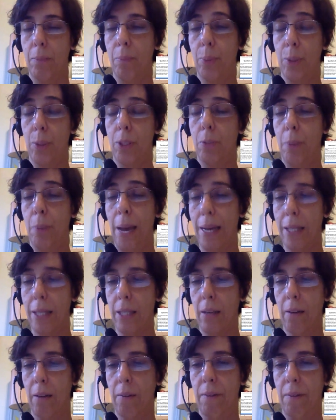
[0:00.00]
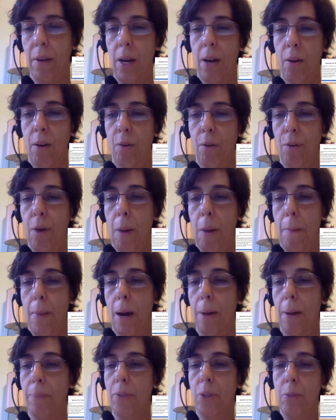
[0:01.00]
perspective for a
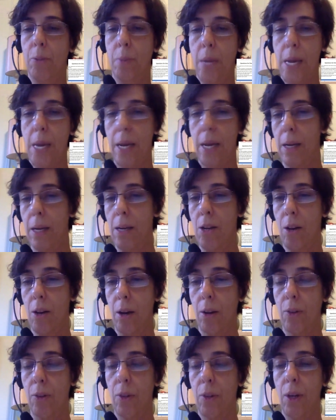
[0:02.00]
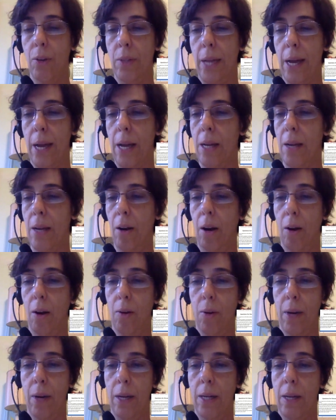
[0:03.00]
mom to be in, you know that, you
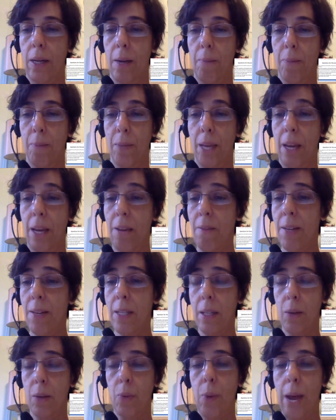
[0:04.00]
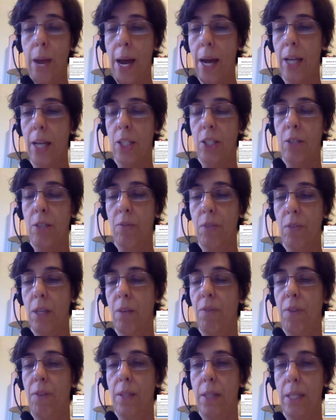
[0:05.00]
know, and even the rash, even
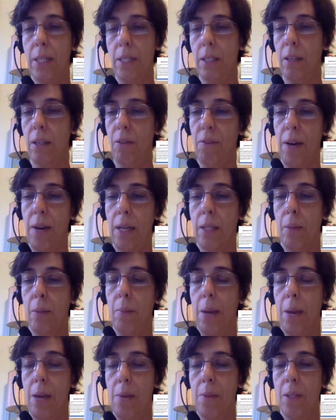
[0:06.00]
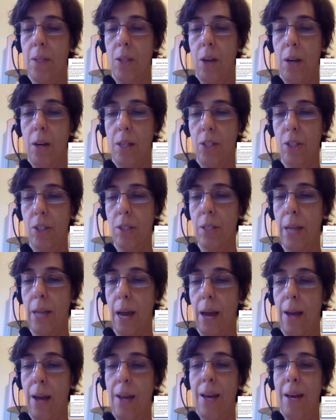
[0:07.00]
if it doesn't affect the baby's heart, just
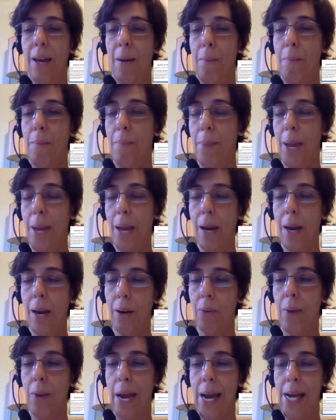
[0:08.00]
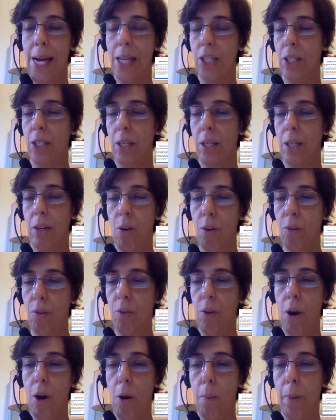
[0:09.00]
that male rash and
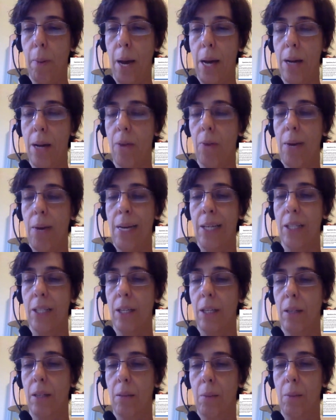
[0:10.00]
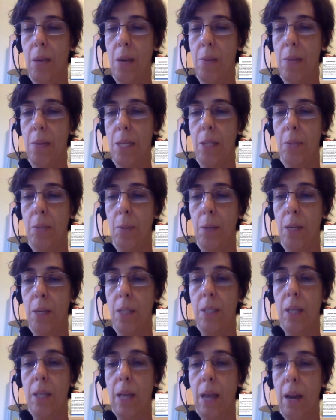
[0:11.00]
overall body rash on the baby is
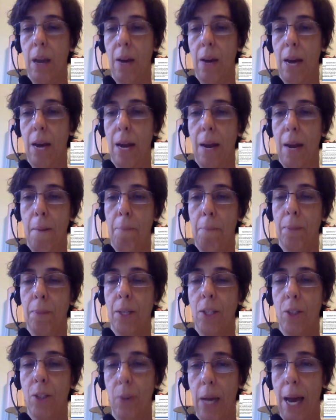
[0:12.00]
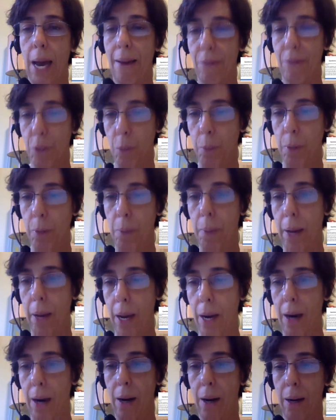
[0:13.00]
pretty scary. So we have to
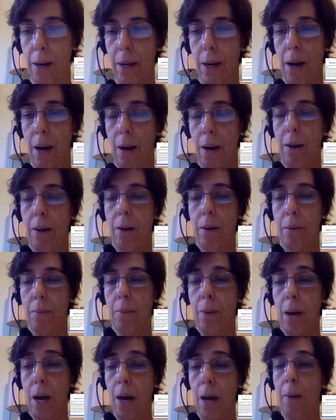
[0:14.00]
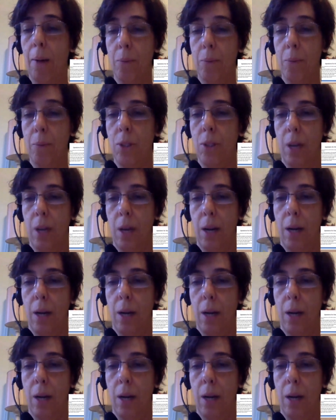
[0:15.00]
prepare our moms,